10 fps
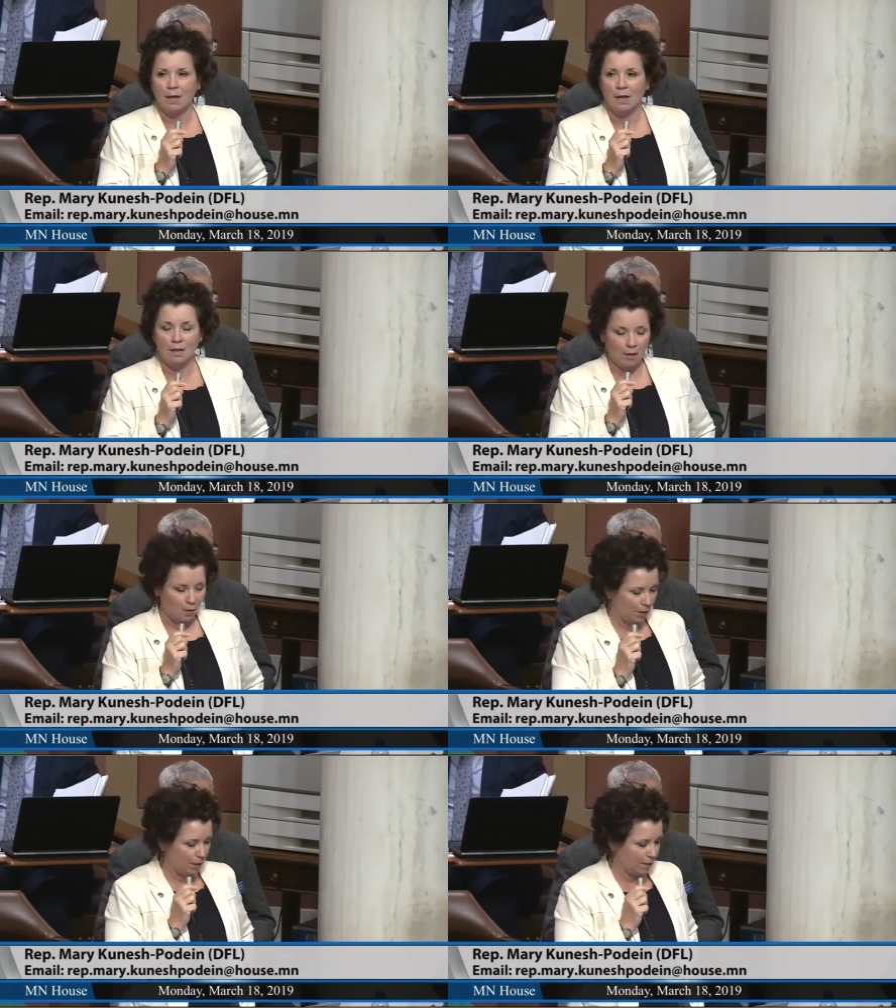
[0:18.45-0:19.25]
I know
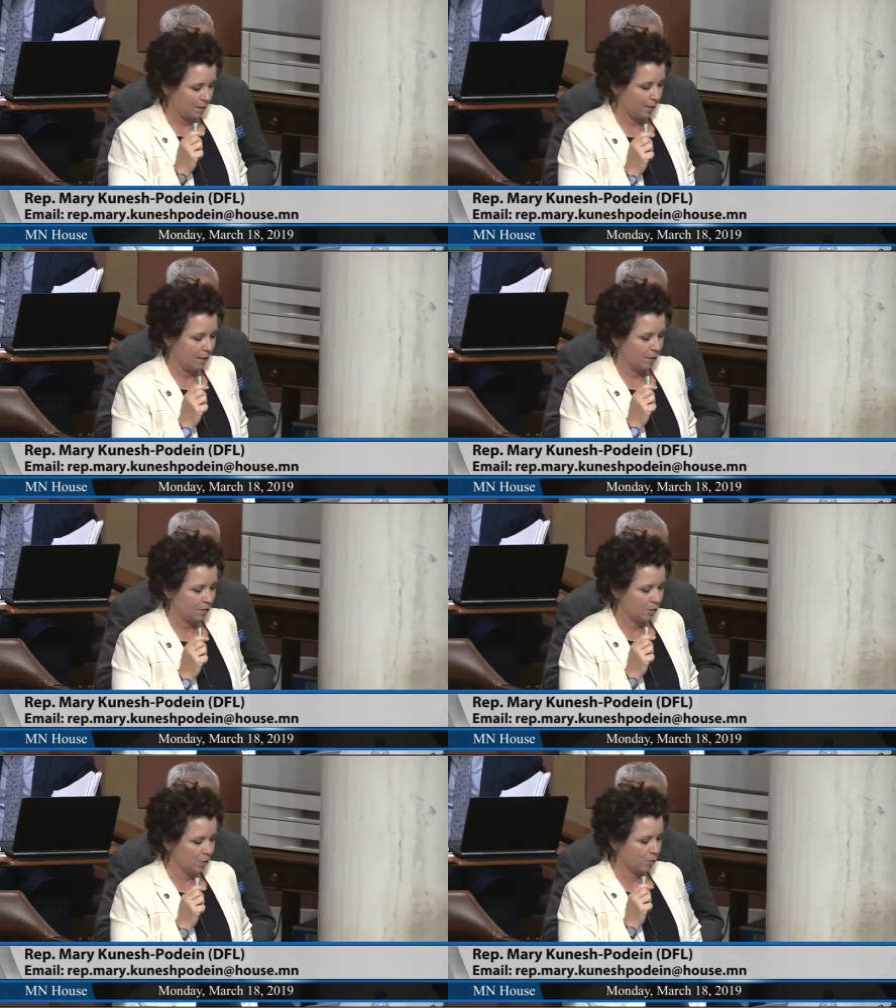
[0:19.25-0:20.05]
what it's like
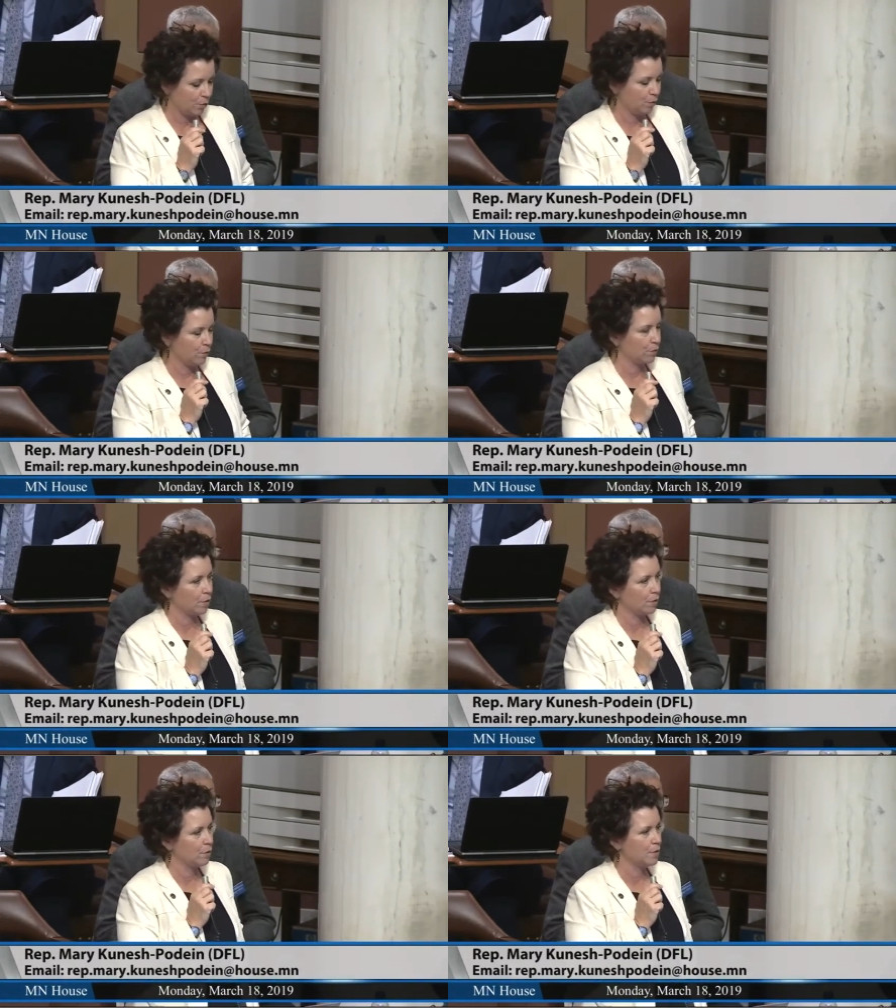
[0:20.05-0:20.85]
to
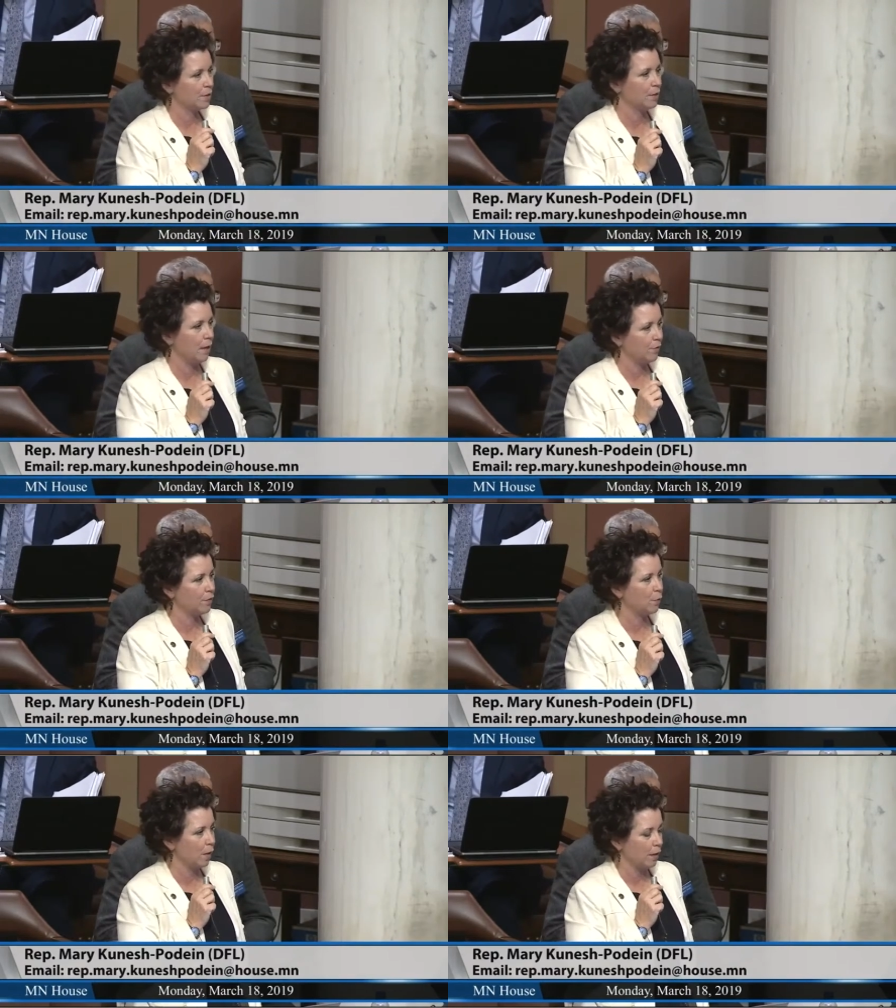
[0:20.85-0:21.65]
lose a
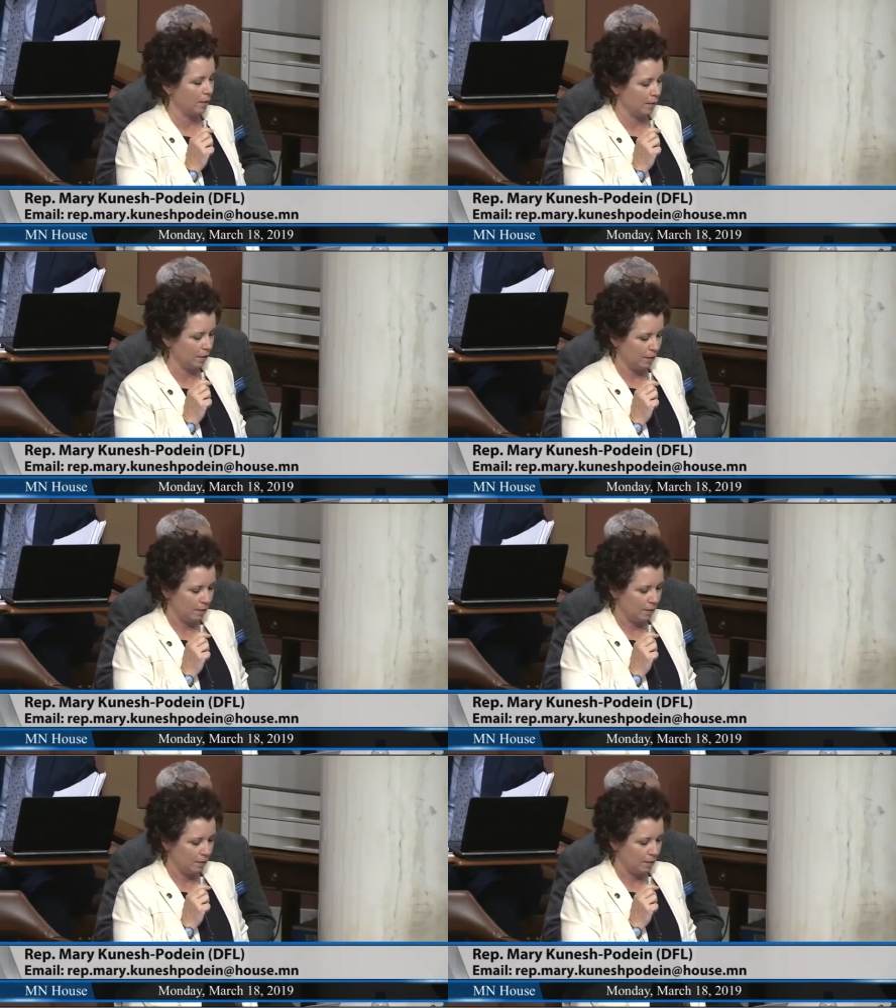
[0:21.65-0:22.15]
loved one